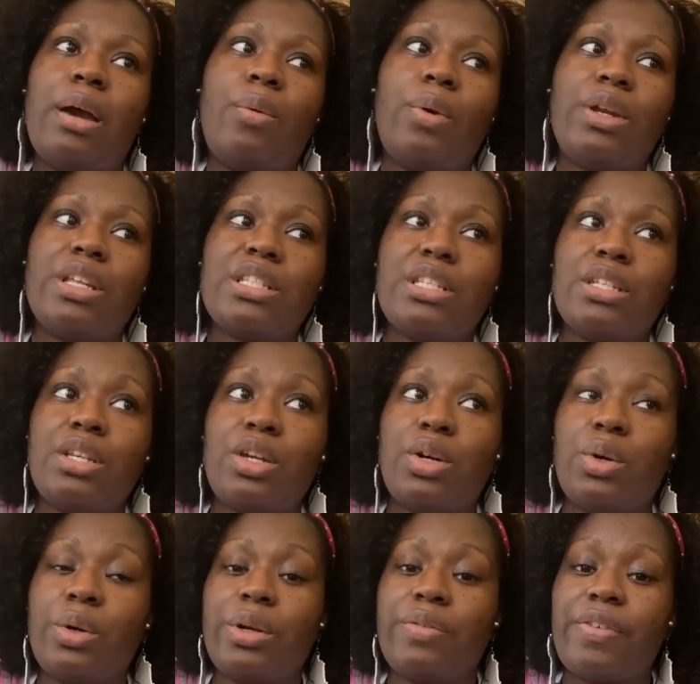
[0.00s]
I wanted to
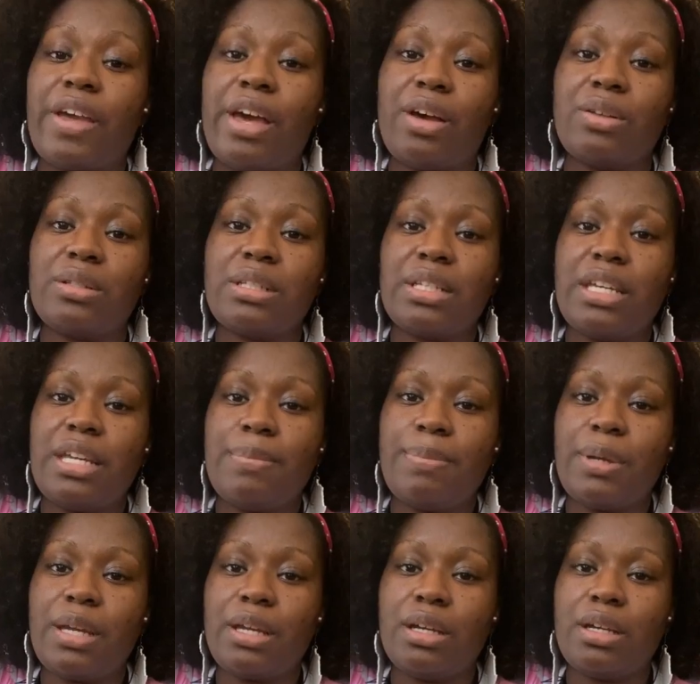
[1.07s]
know if
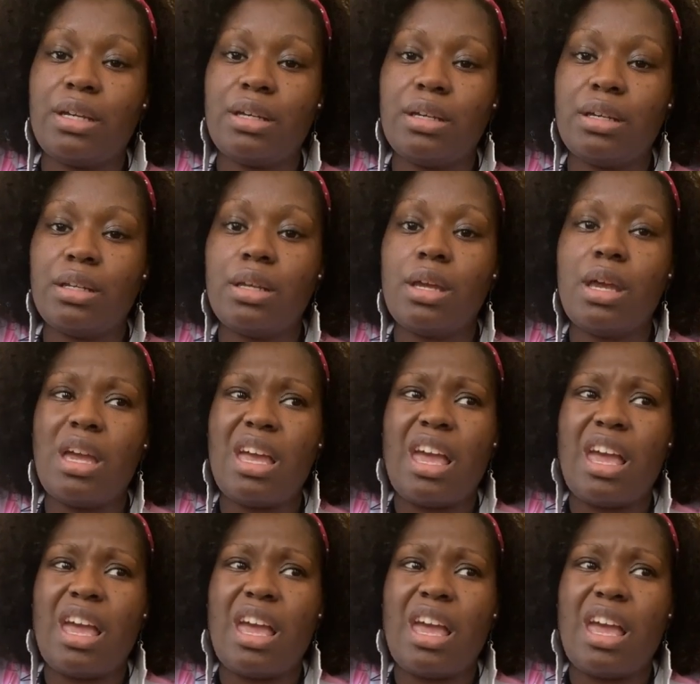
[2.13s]
housekeeping could.